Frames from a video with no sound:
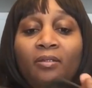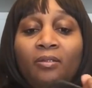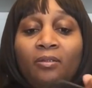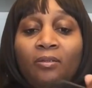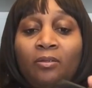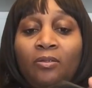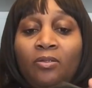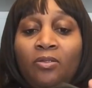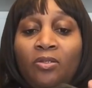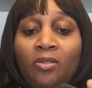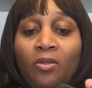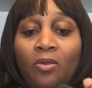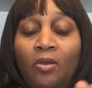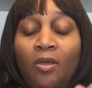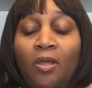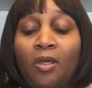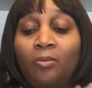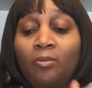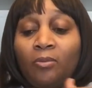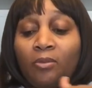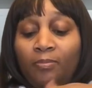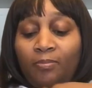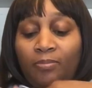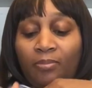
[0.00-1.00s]
So I
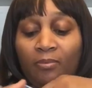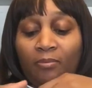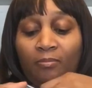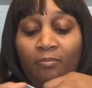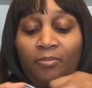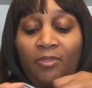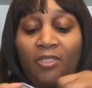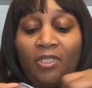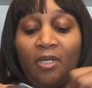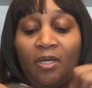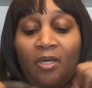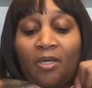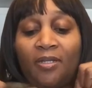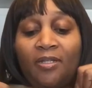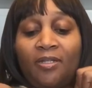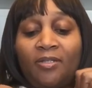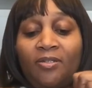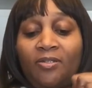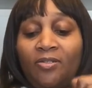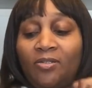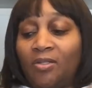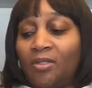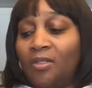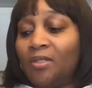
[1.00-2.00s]
will be
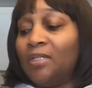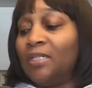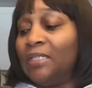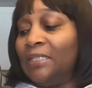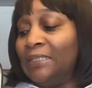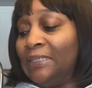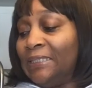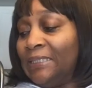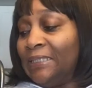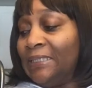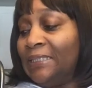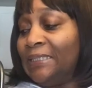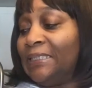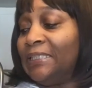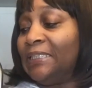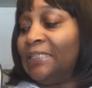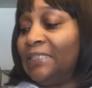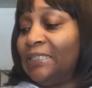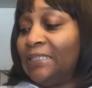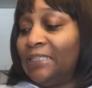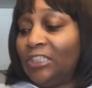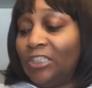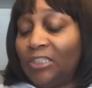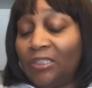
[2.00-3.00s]
honest,
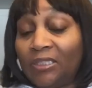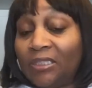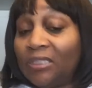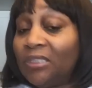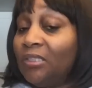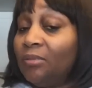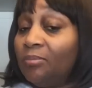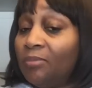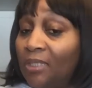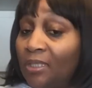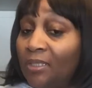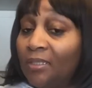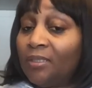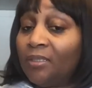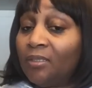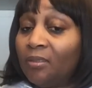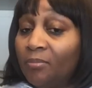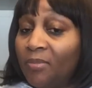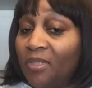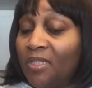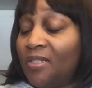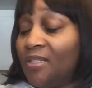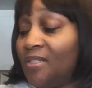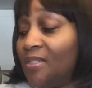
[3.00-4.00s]
she does smell a little
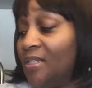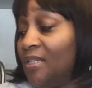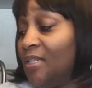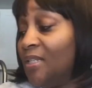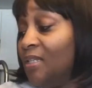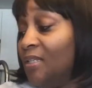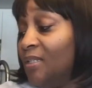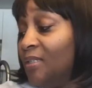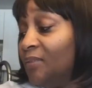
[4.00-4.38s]
musty.